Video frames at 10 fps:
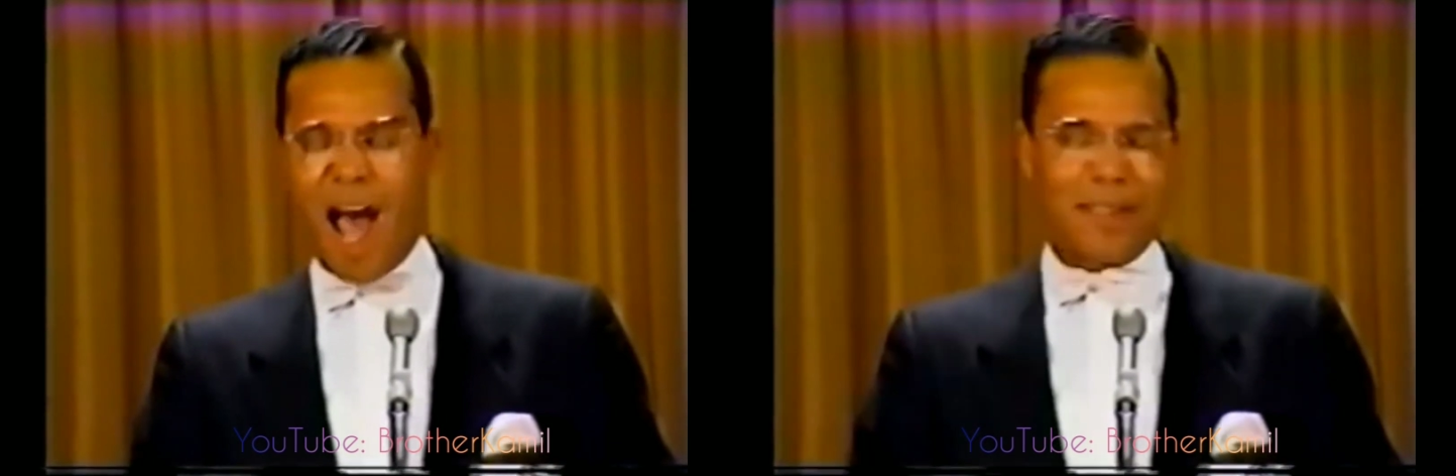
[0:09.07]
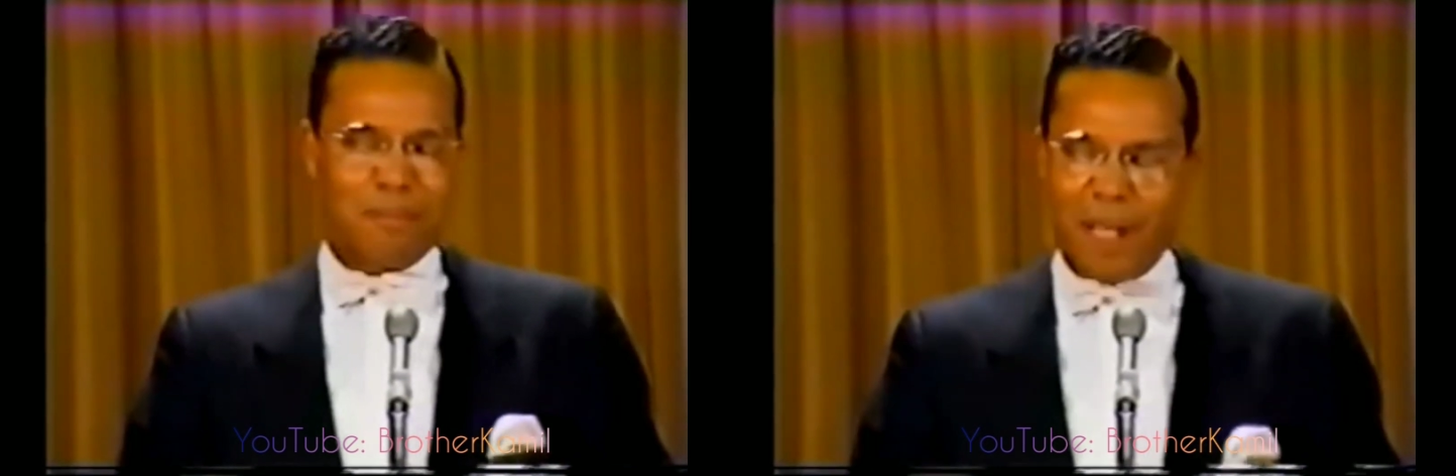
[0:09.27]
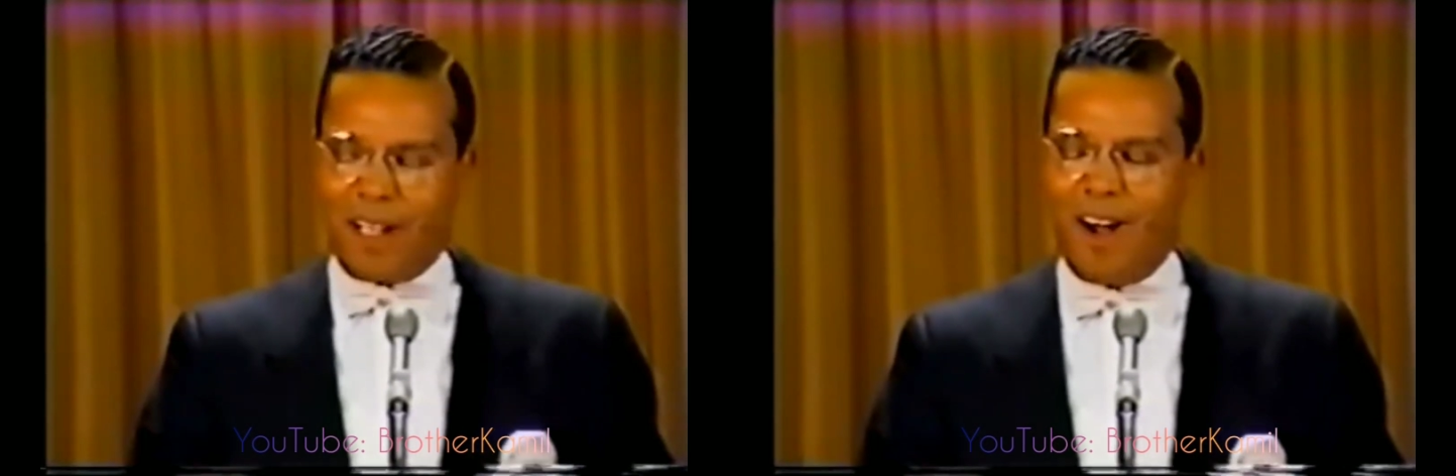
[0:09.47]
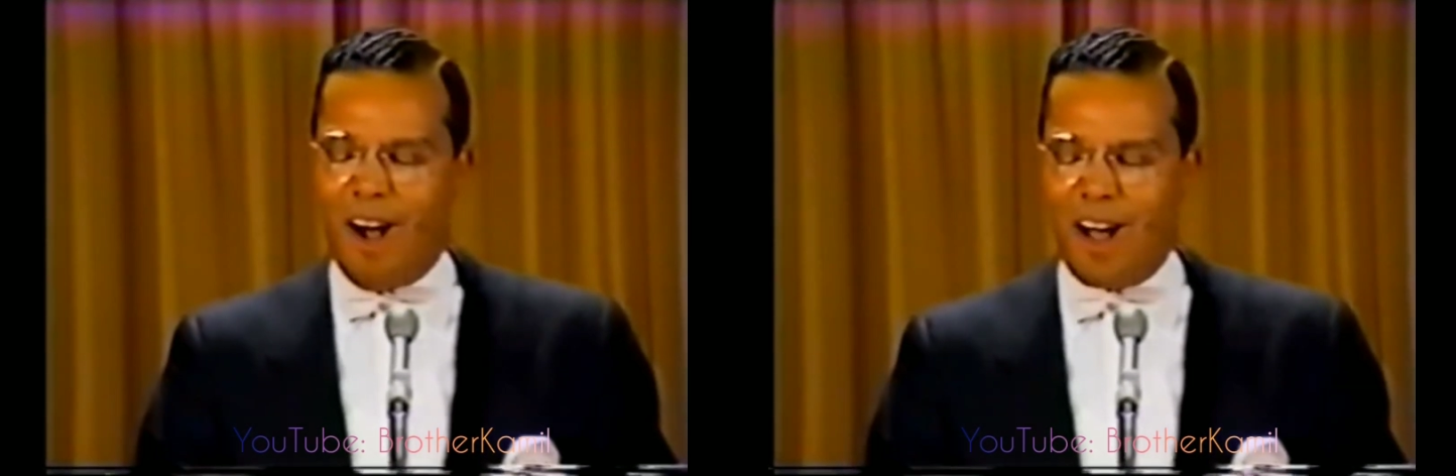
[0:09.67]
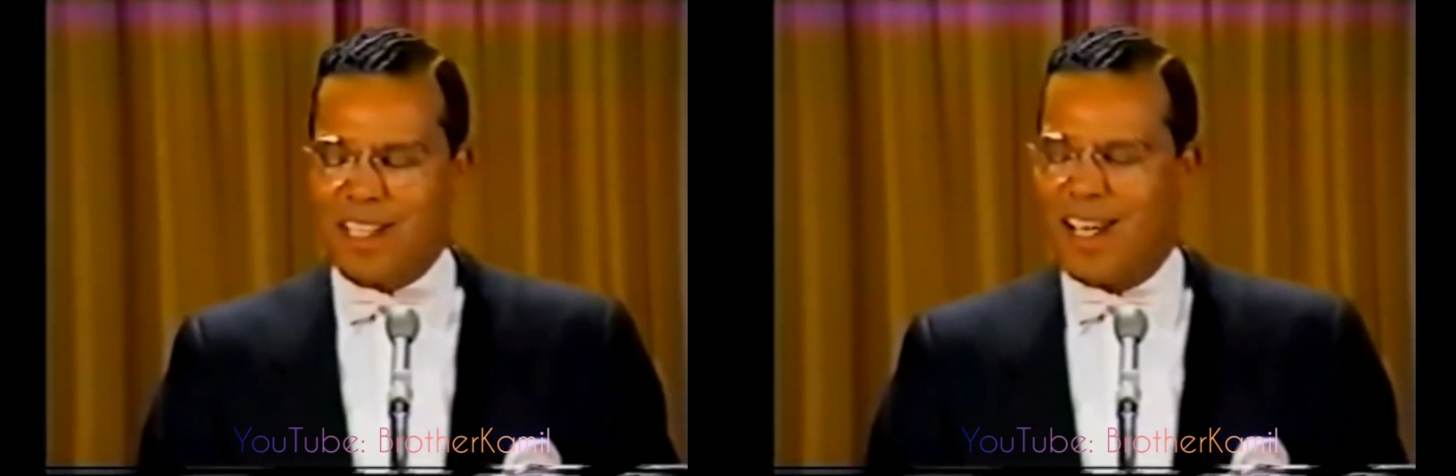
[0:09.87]
Not
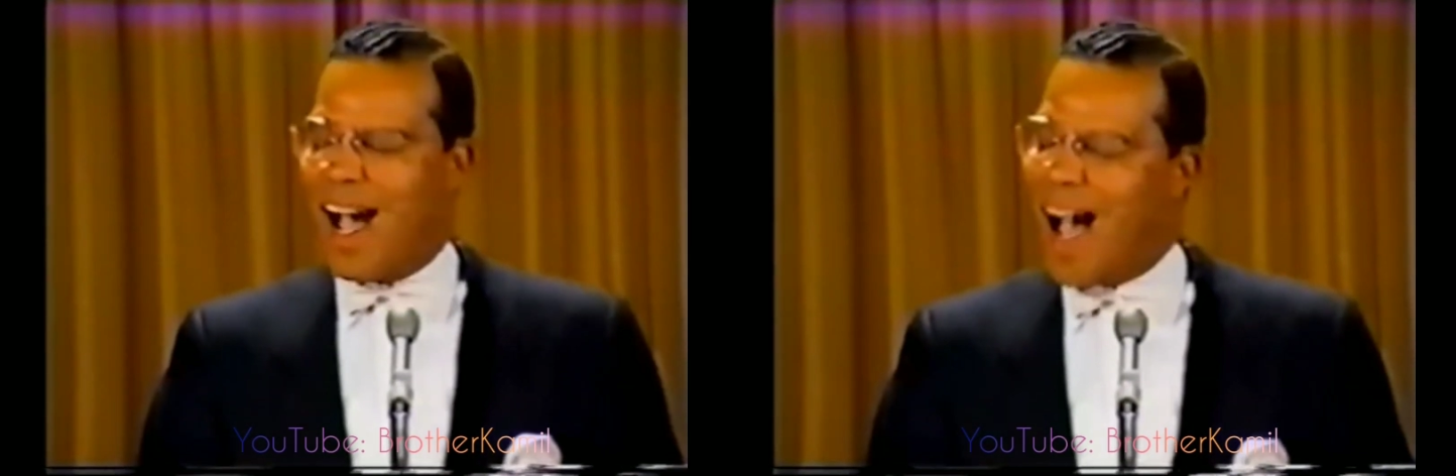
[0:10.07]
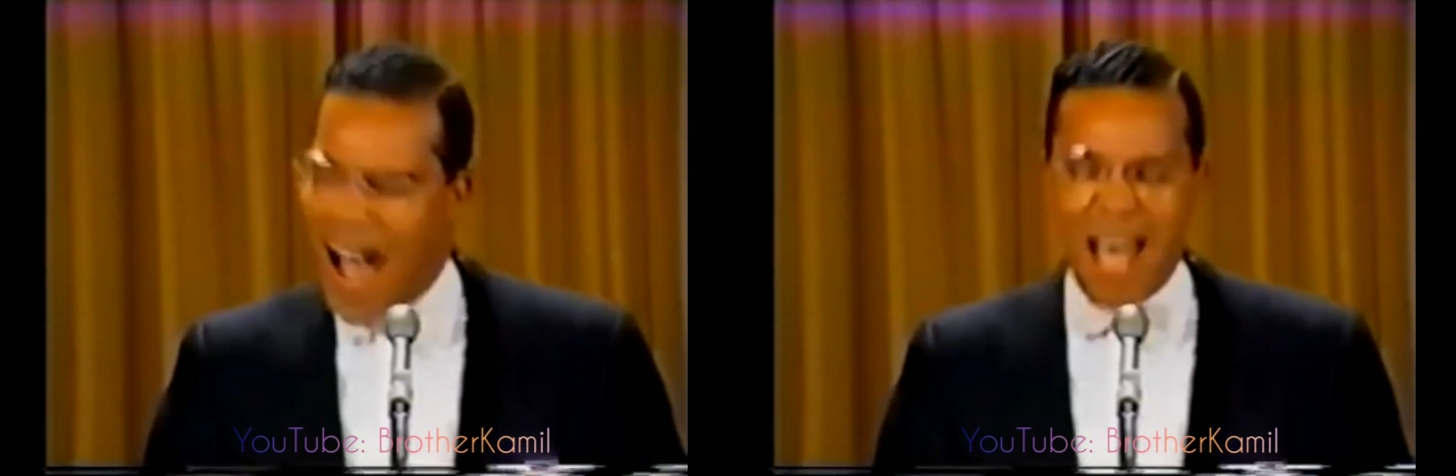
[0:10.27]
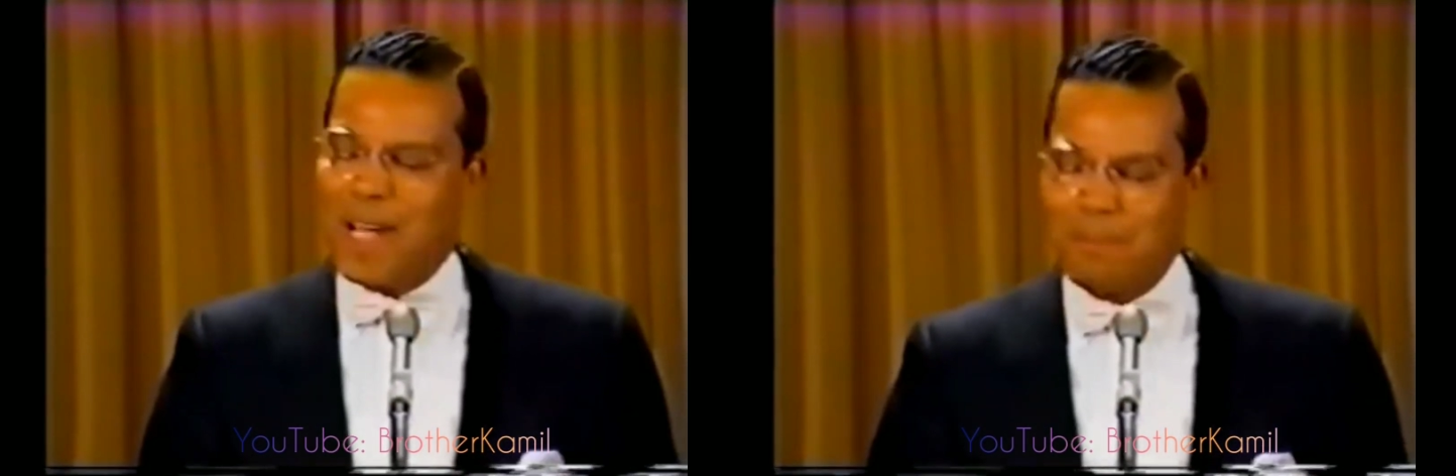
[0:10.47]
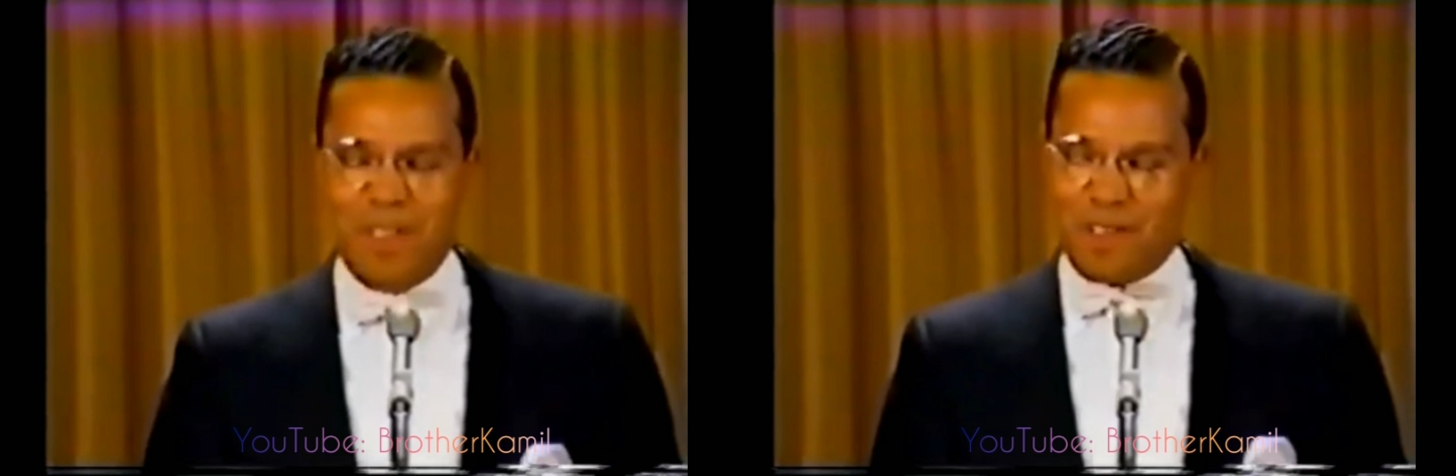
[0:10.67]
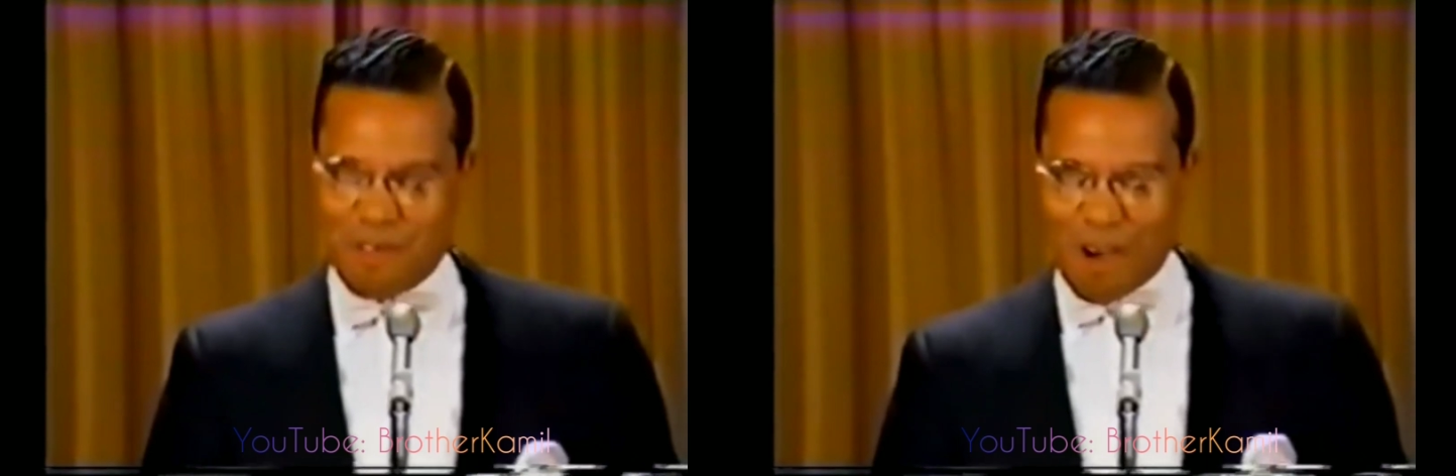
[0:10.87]
because I
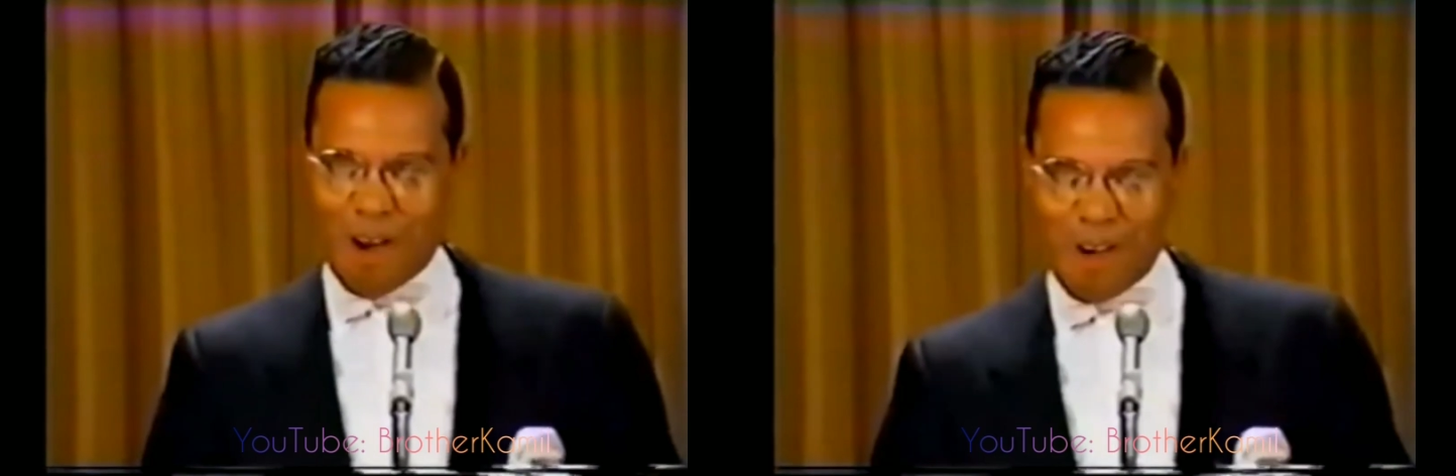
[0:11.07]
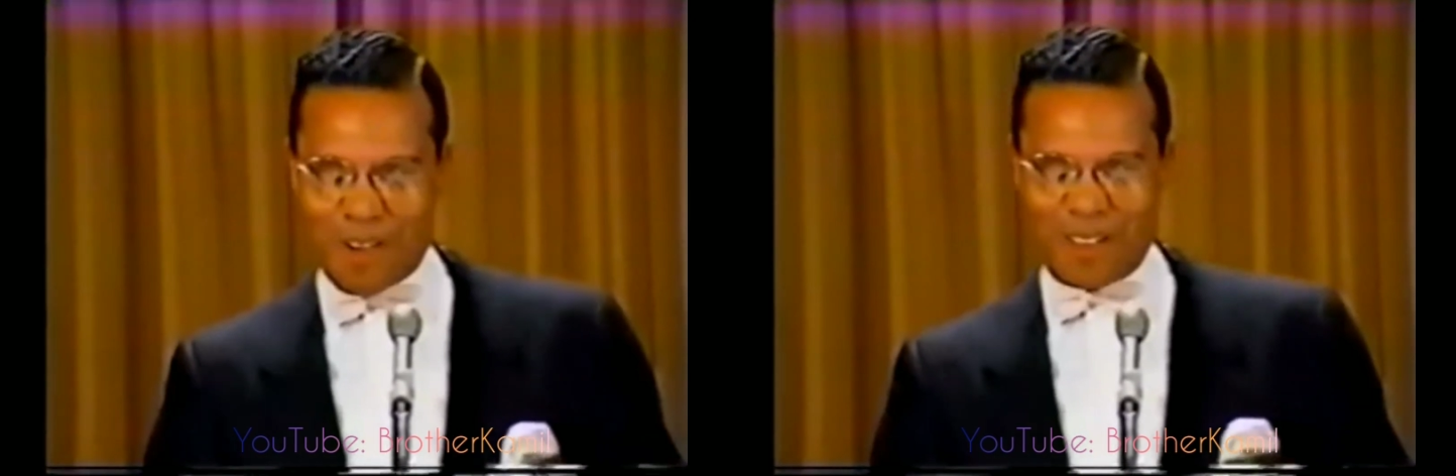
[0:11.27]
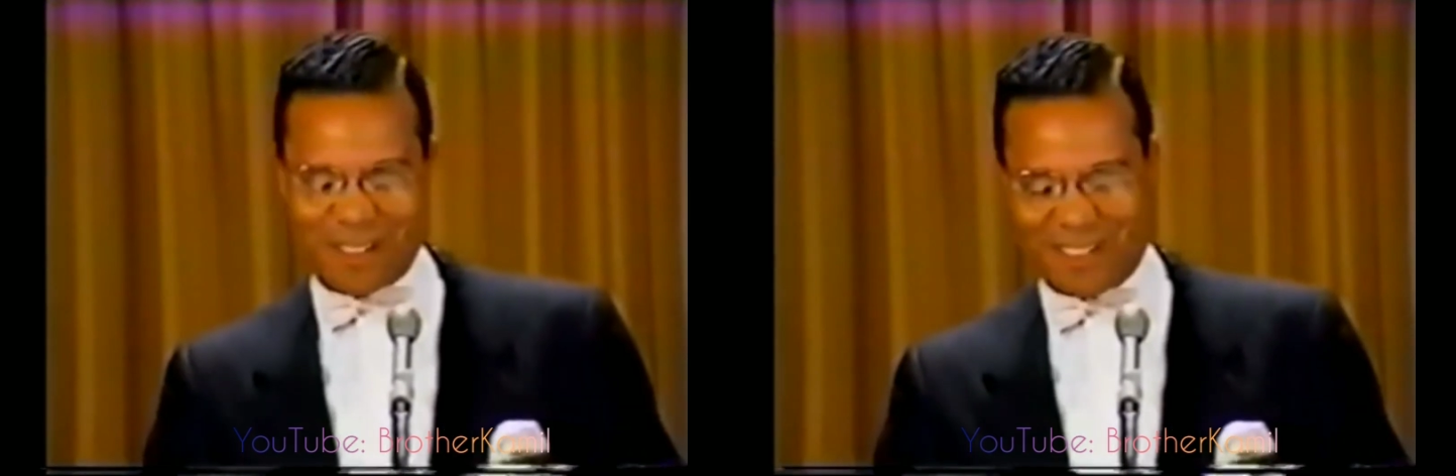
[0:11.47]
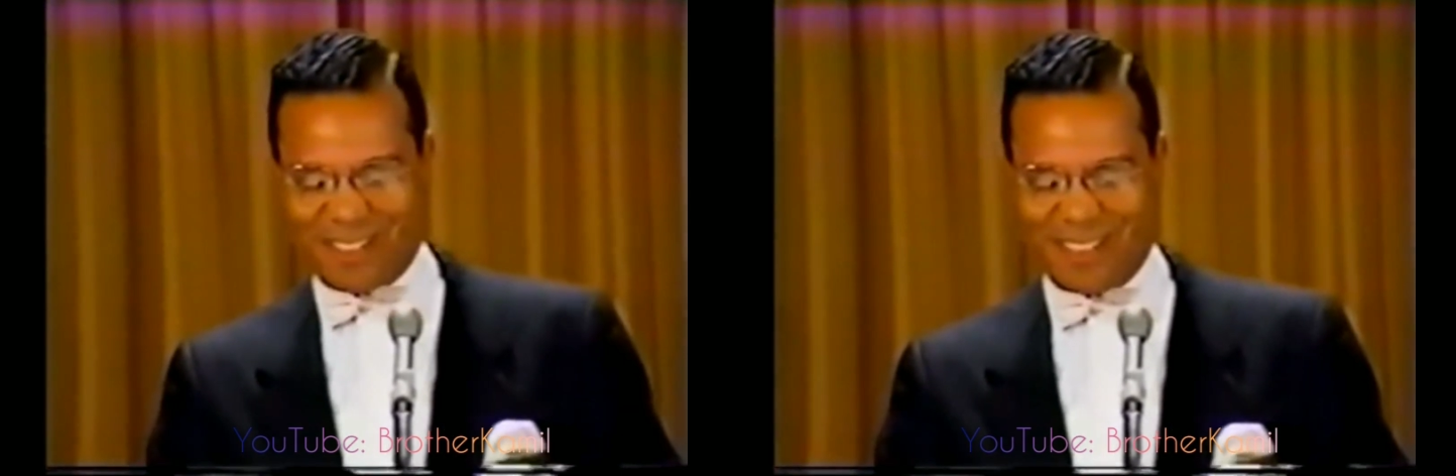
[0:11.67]
am strong.